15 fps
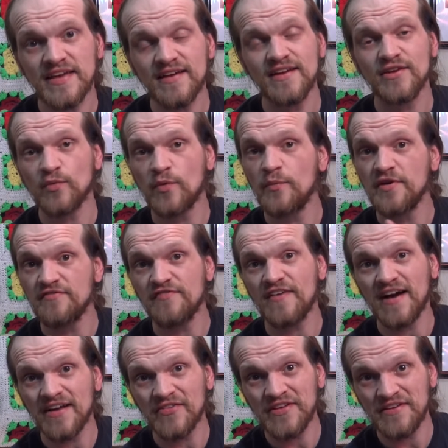end, when we
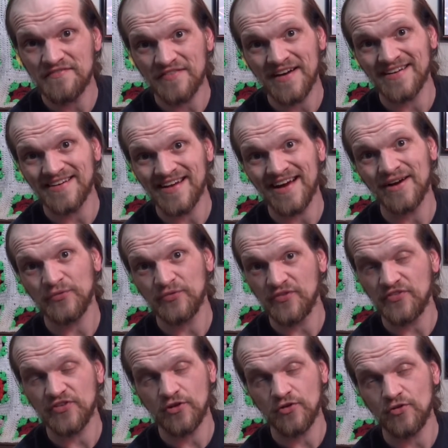finally find out
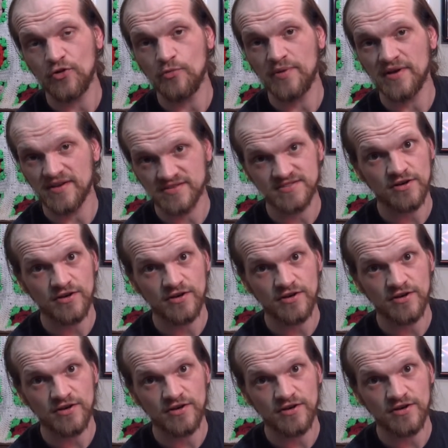that the Klopeks